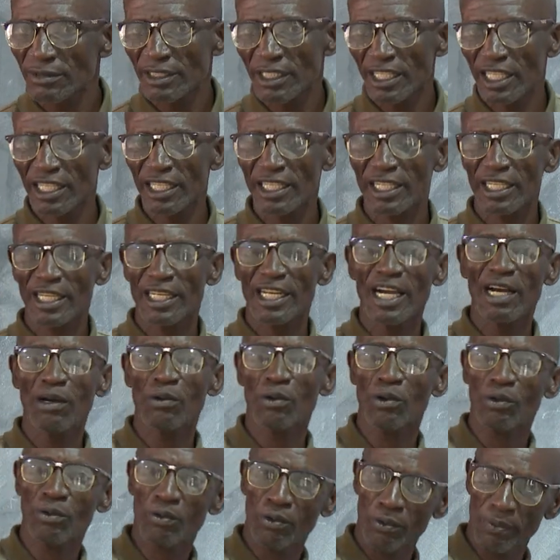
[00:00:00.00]

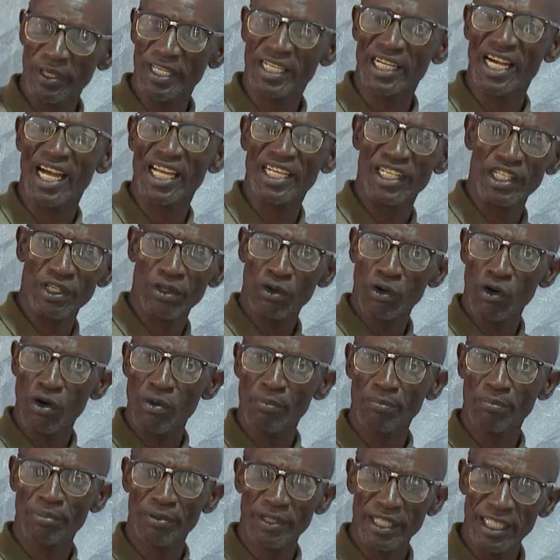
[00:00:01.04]
And you
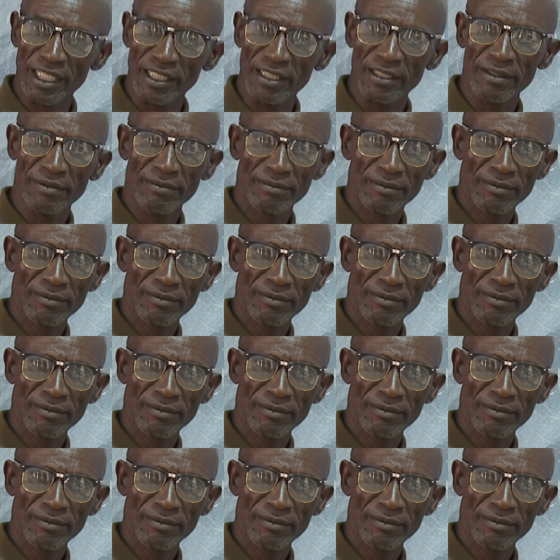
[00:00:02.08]
complain.